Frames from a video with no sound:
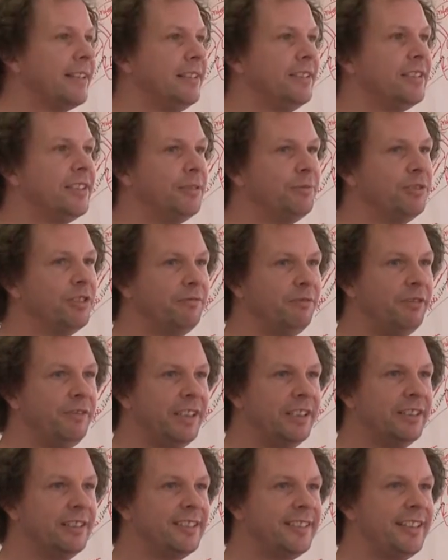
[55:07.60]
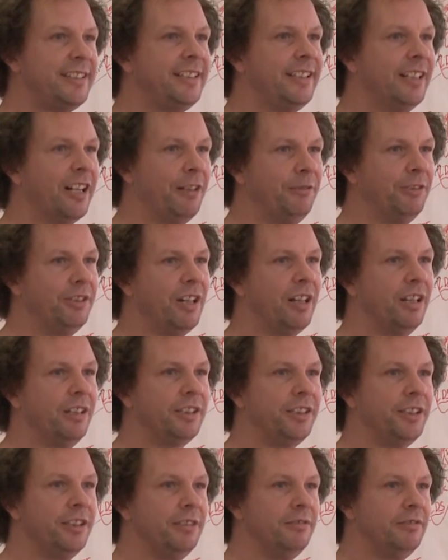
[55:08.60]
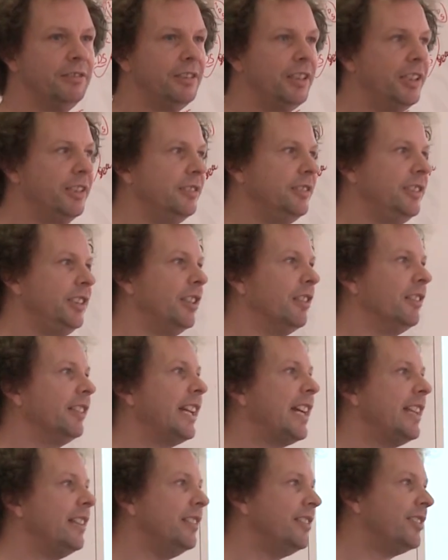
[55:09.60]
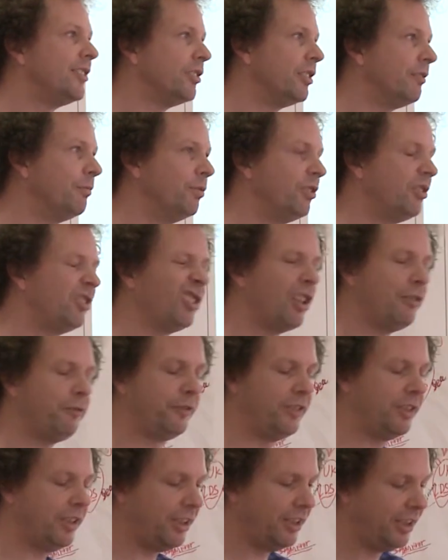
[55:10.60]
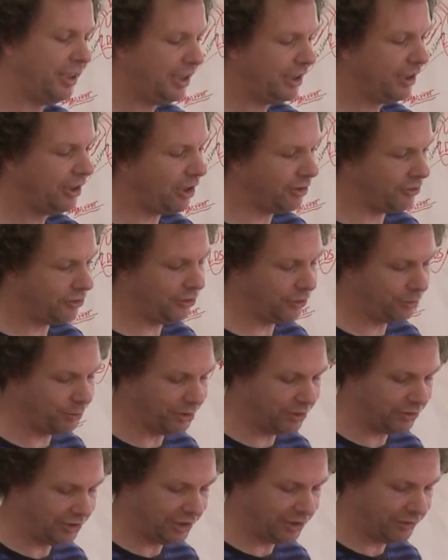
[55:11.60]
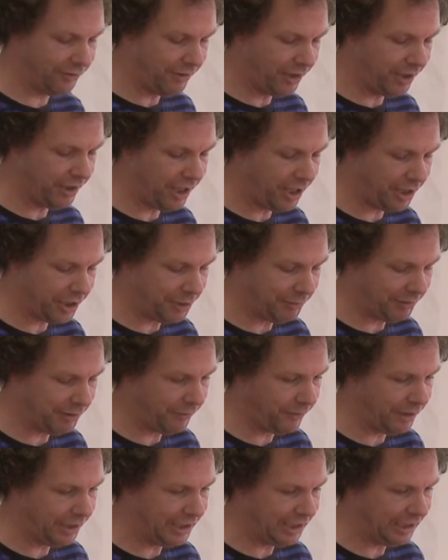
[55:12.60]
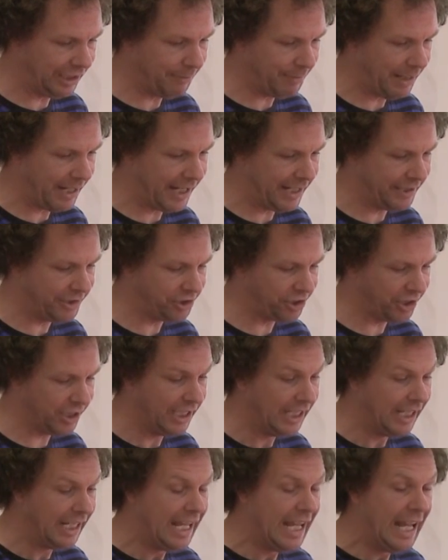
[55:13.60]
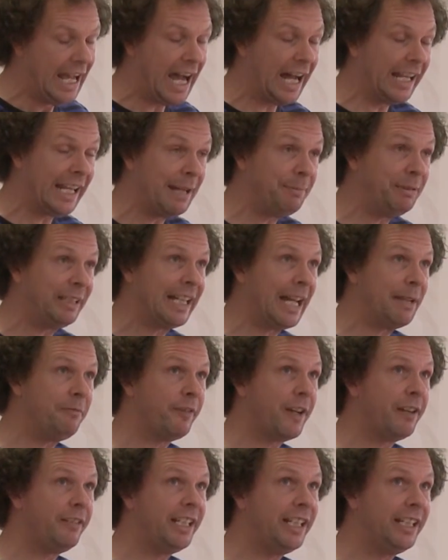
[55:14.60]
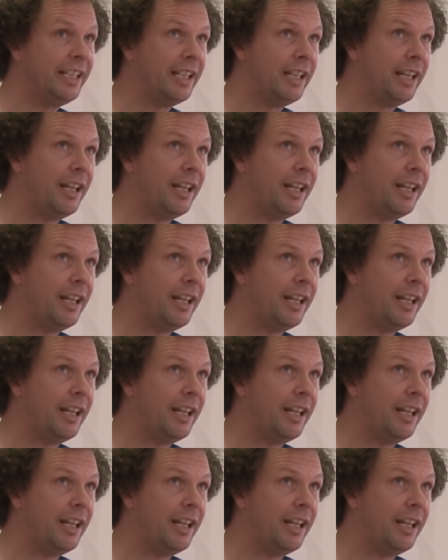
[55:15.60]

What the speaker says: in terms of within the city, I would argue. And again, this sort of softer consequences and arguing and thinking about energy. And they became very,